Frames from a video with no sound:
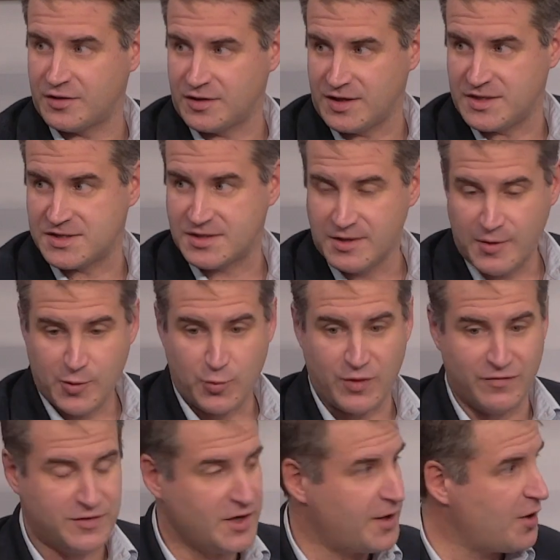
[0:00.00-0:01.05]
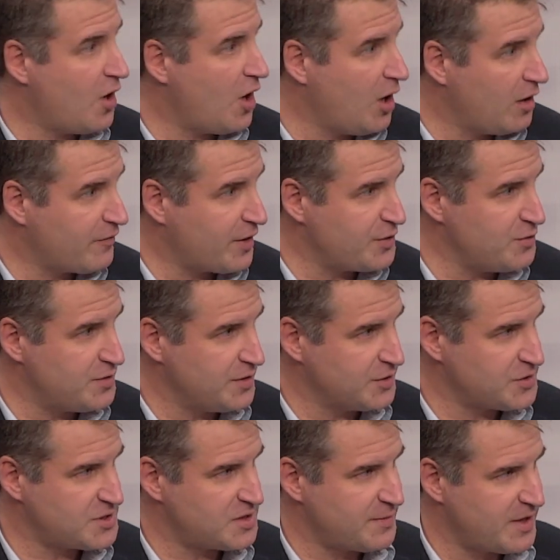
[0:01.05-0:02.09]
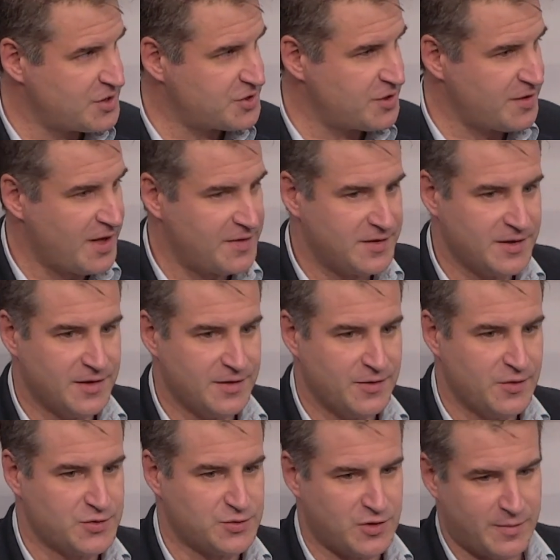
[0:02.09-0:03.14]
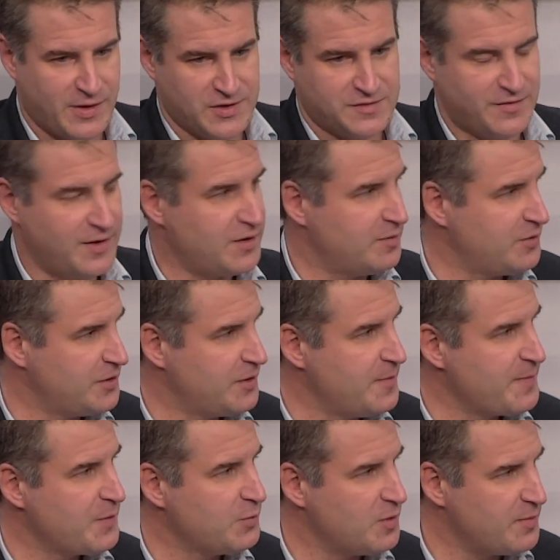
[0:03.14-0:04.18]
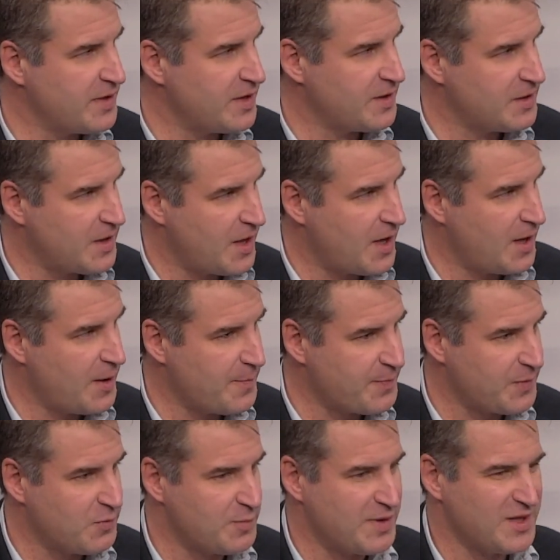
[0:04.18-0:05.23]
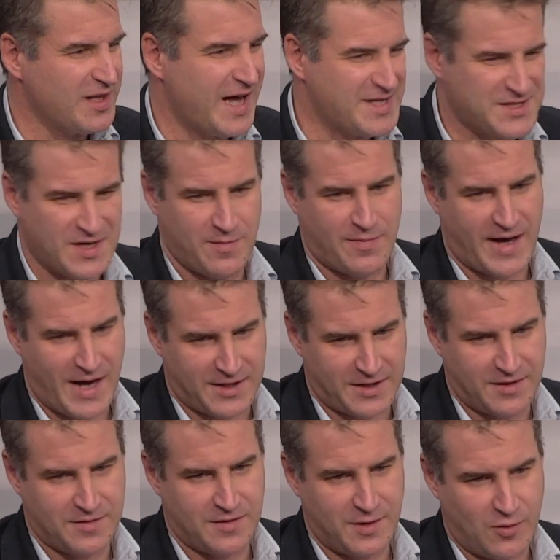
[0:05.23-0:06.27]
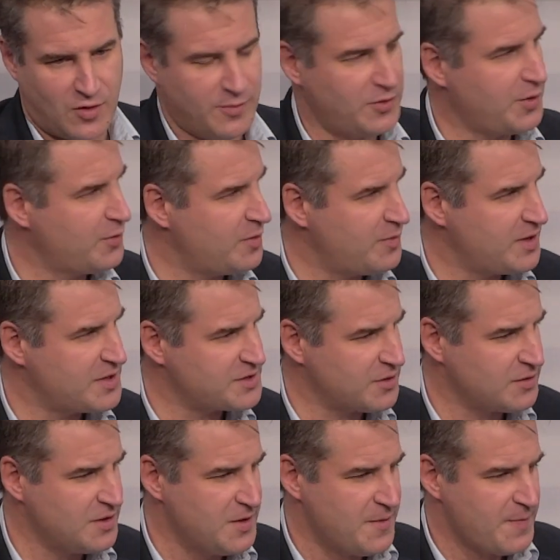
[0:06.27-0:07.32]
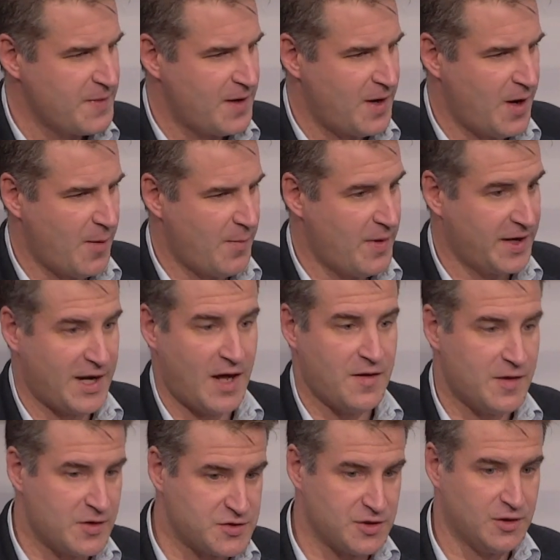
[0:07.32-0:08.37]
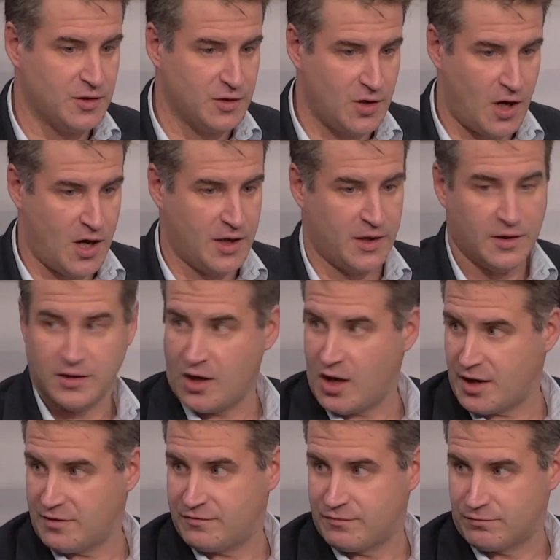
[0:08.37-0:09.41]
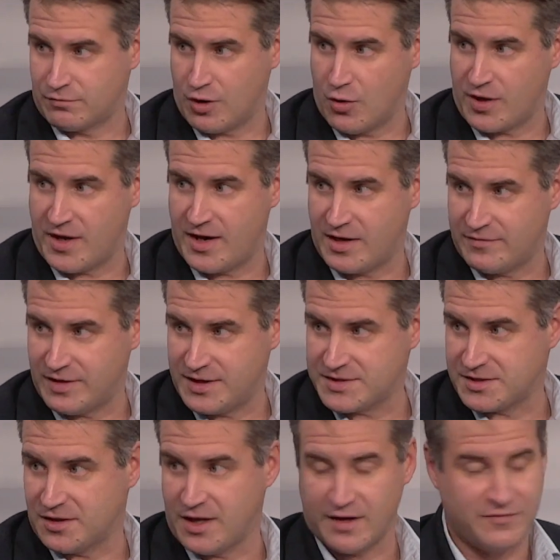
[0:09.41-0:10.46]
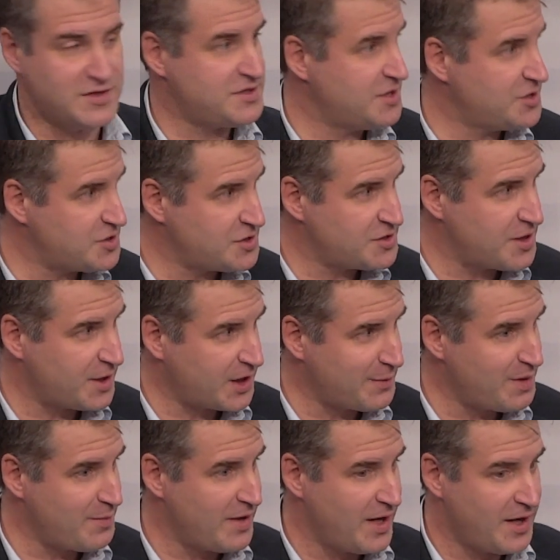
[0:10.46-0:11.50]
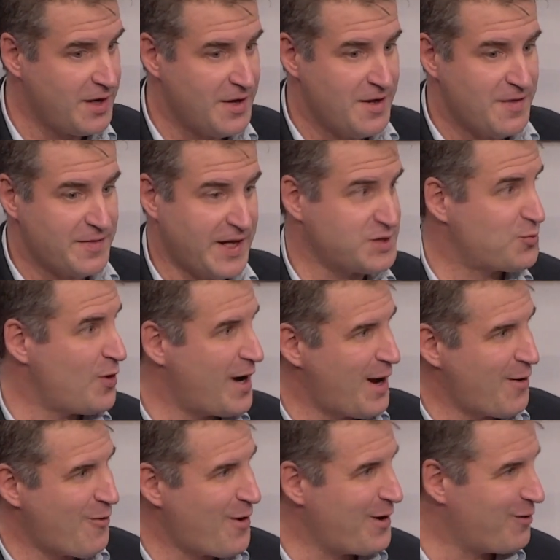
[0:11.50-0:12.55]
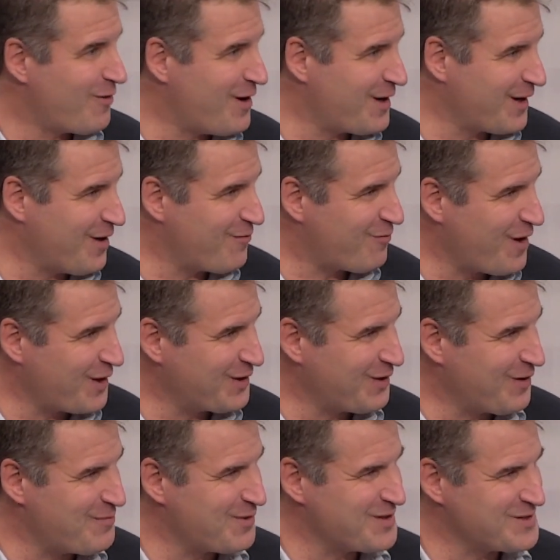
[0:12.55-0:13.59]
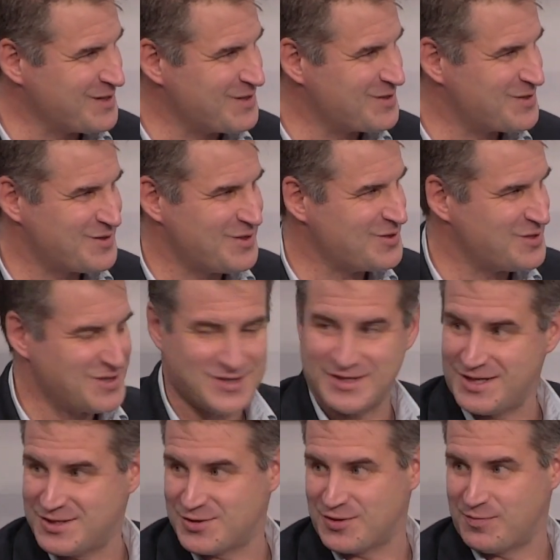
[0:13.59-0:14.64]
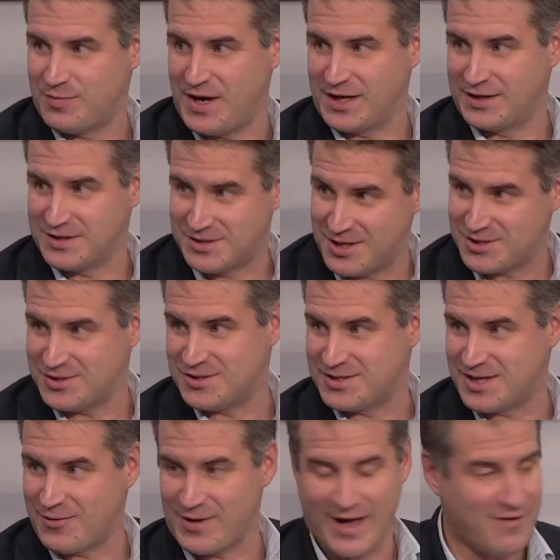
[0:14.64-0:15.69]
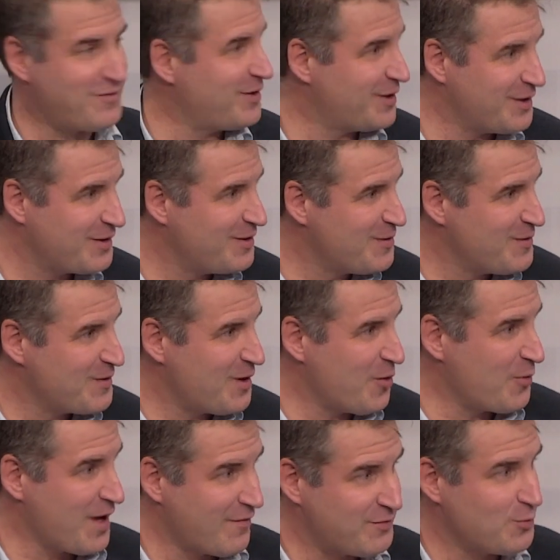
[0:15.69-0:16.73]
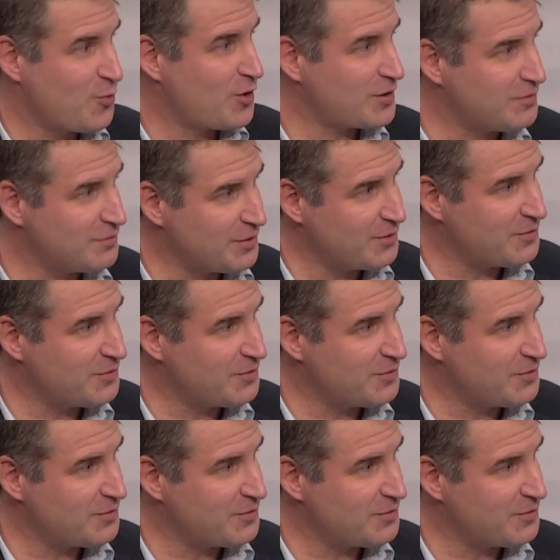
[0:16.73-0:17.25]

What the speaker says: least, we've done all of our due diligence to make sure that those who are most vulnerable would be less impacted than they normally would be. So again, there's a lot of road ahead of us, a lot of decisions that are going to be made. That's why I wanted to run again, frankly, right? Because there's just, these are big decisions that we have to work through.